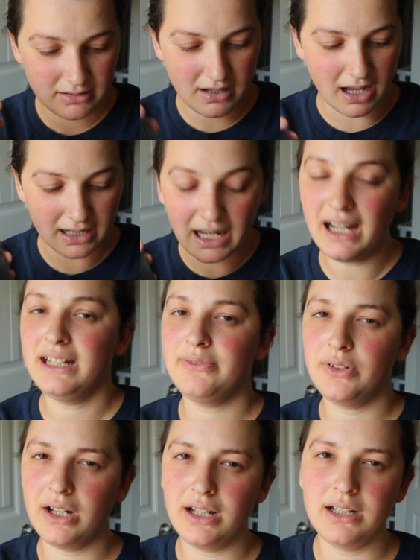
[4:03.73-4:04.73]
I'd kind of
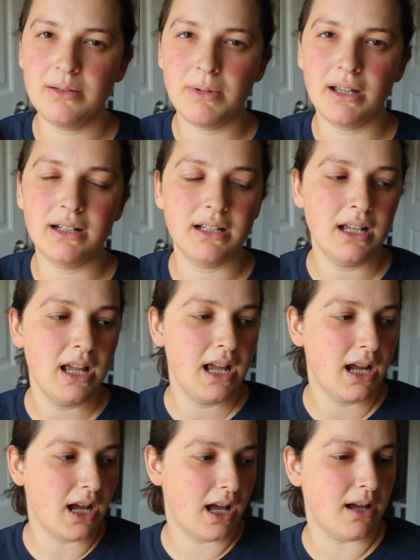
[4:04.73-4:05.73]
forgotten about it,
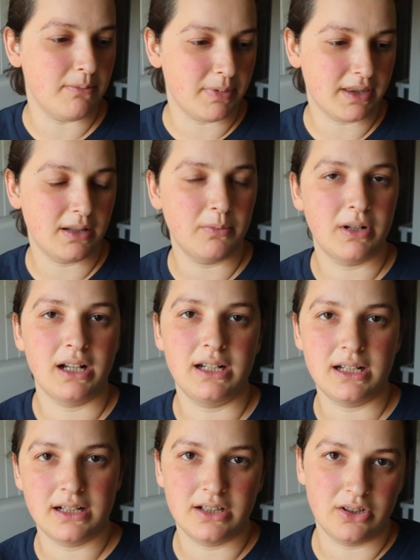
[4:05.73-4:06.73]
but then when I
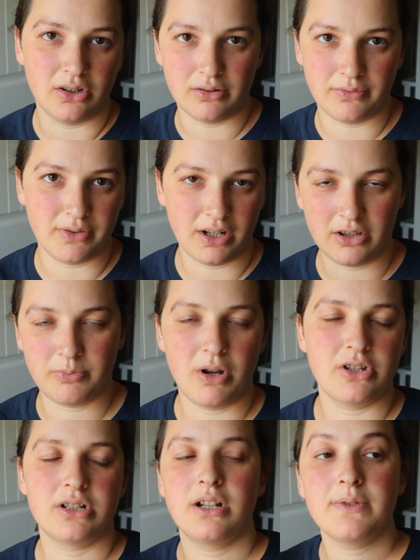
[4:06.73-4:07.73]
needed the yarn for the other
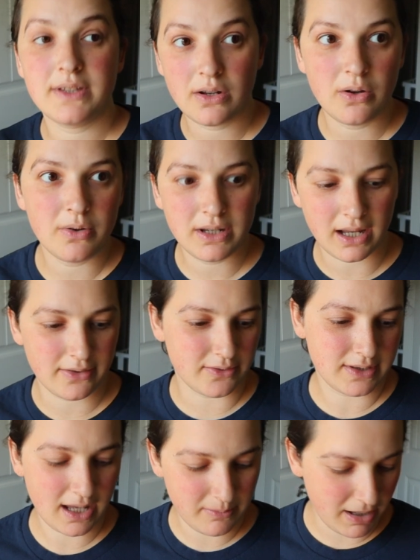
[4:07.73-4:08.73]
project, I was like, oh yeah,
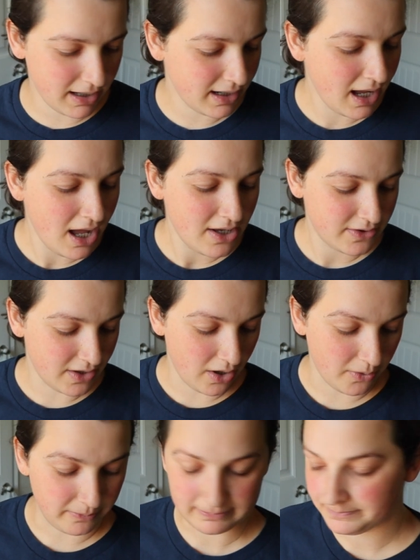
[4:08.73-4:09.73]
there's that bag.
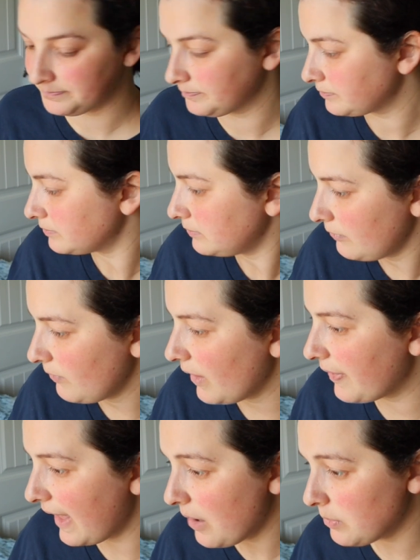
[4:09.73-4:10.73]
So
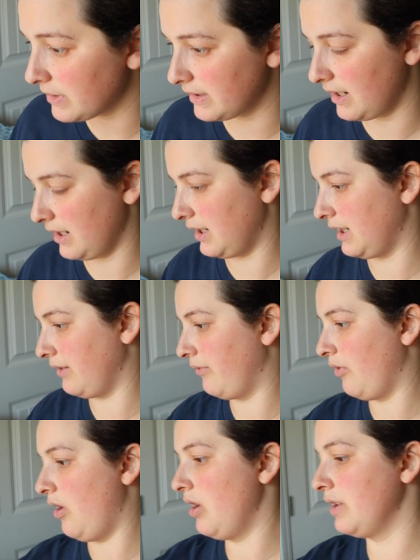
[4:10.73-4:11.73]
that one's not getting
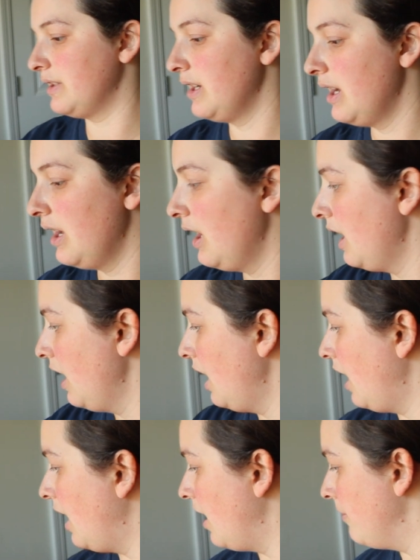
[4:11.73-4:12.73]
frogged.
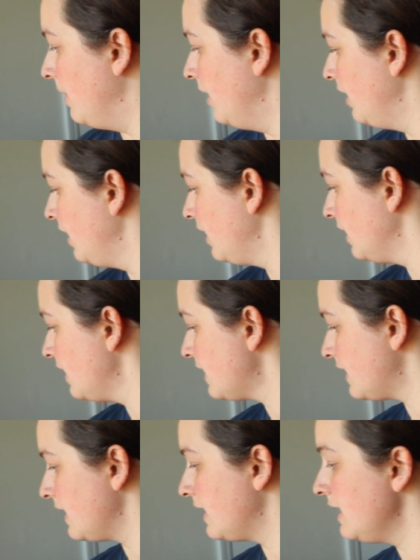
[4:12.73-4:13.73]

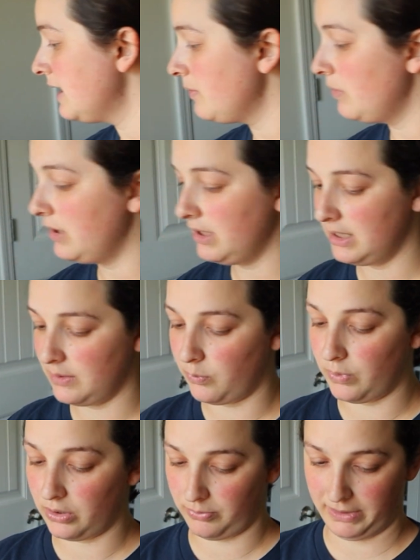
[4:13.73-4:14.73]
Let's see, this one
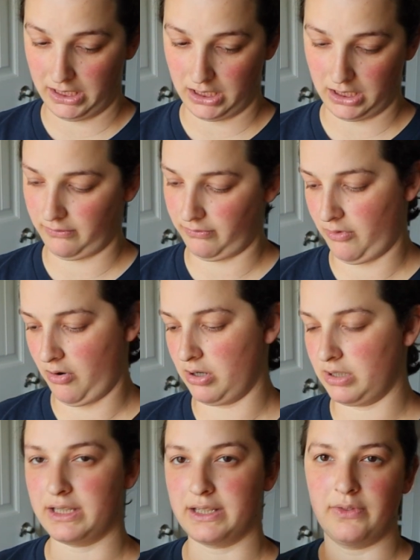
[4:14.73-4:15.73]
will be getting
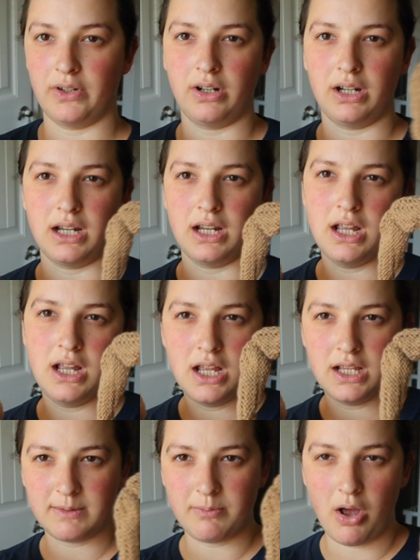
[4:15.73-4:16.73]
frogged. It's very
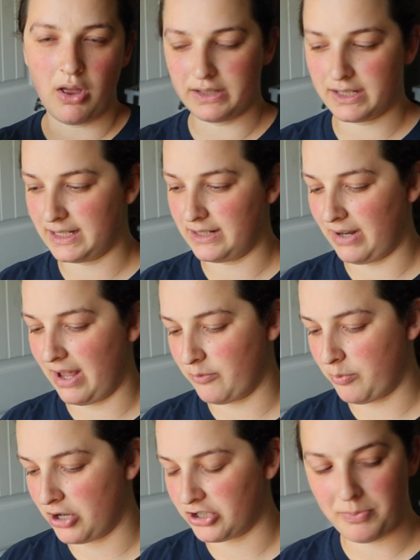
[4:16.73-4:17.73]
small, it doesn't even have a
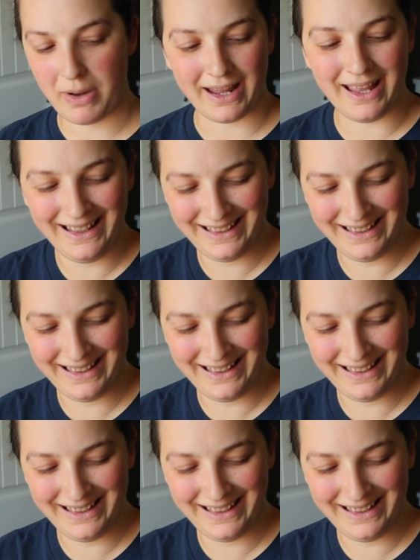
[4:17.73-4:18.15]
project bag.